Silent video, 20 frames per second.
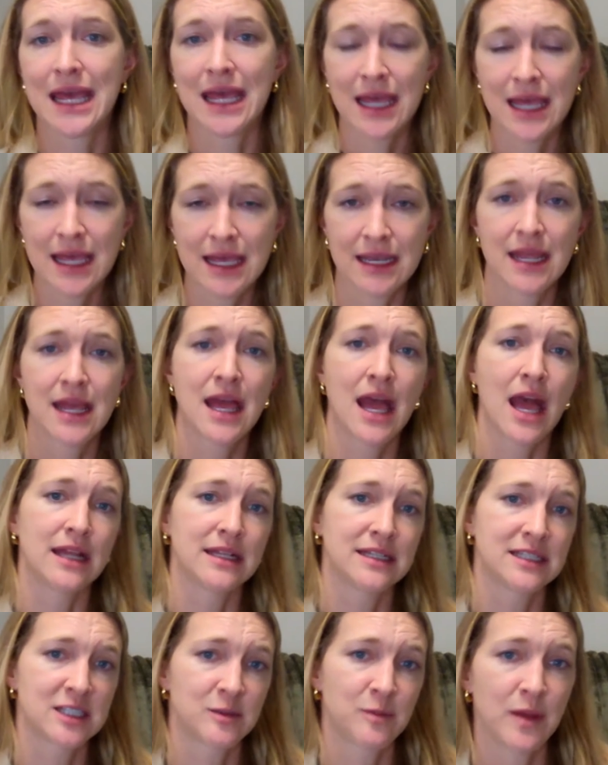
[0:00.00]
HIIT
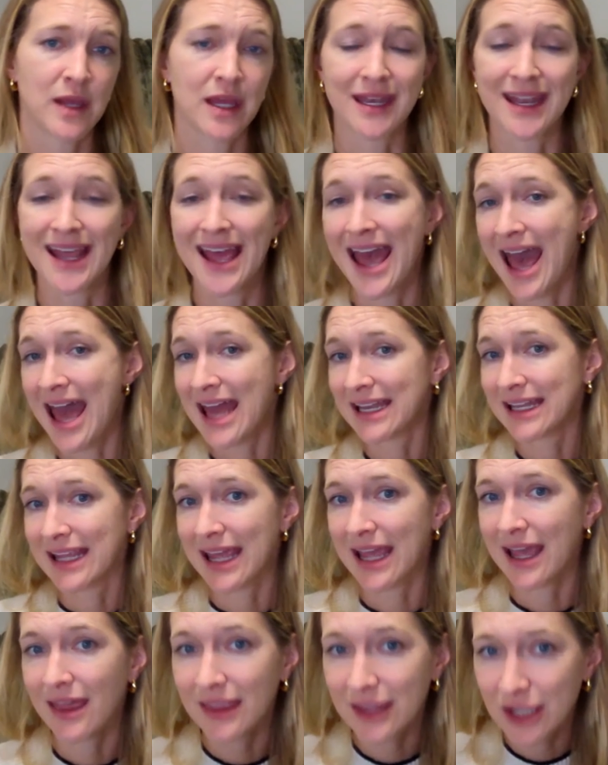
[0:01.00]
and spin and
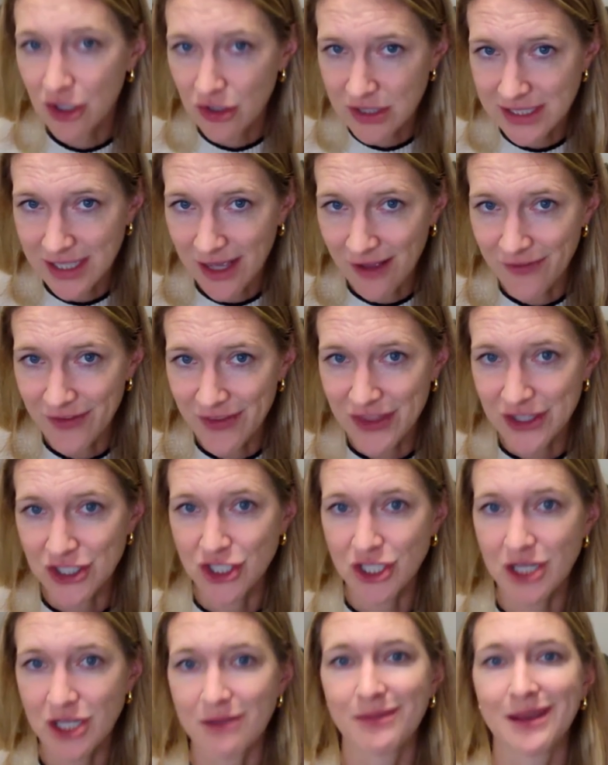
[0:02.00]
killing yourself at the
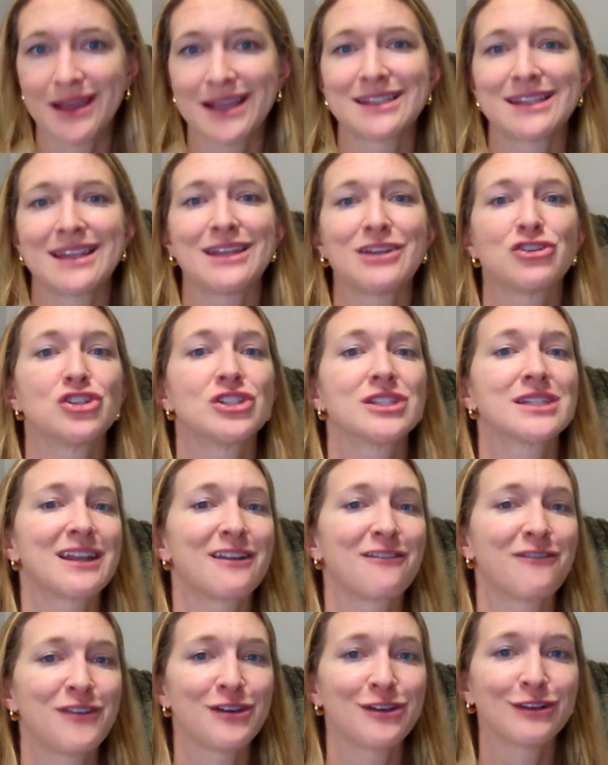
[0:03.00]
gym, because then you're just going
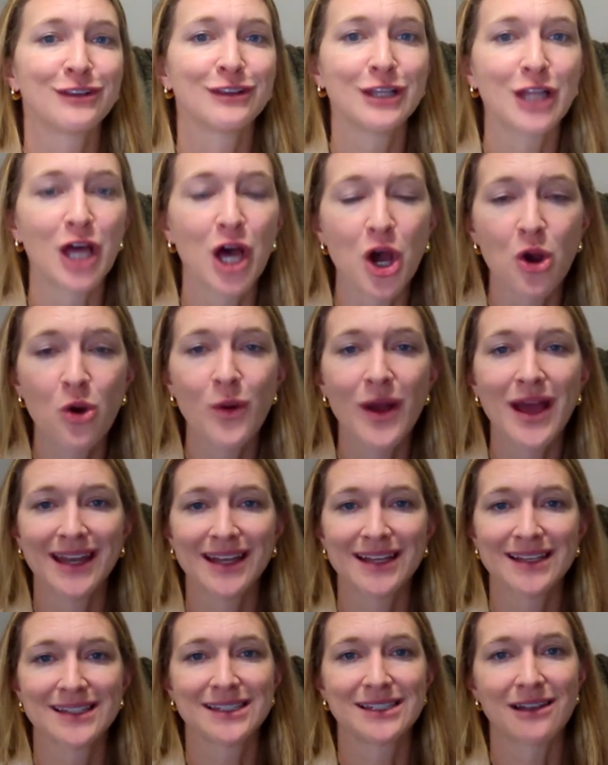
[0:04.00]
to feel low and
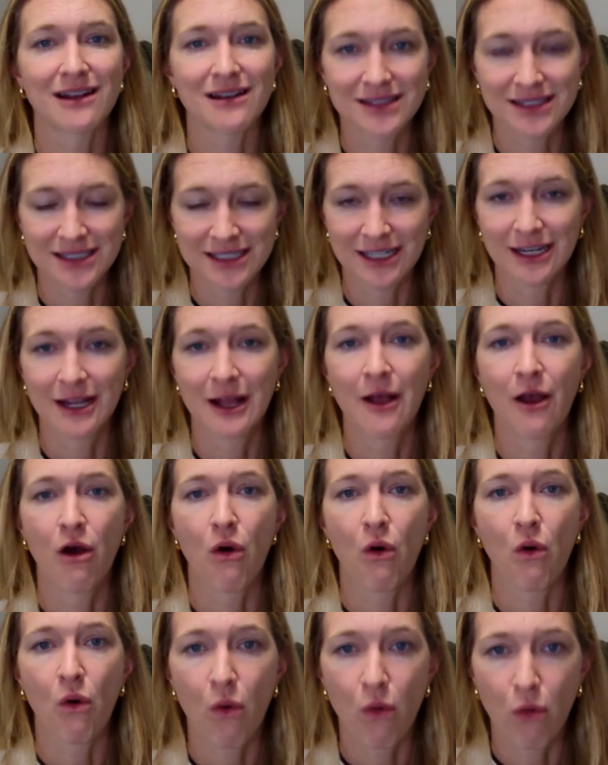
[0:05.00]
exhausted
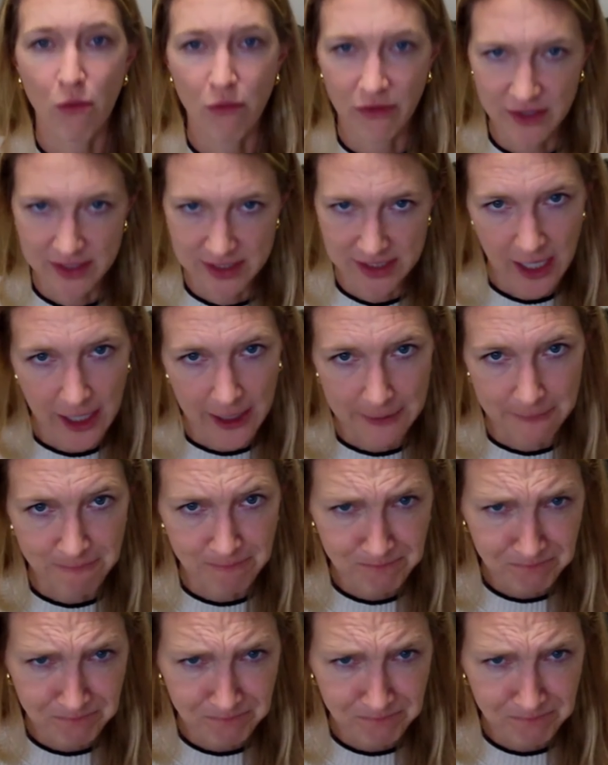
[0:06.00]
all the time.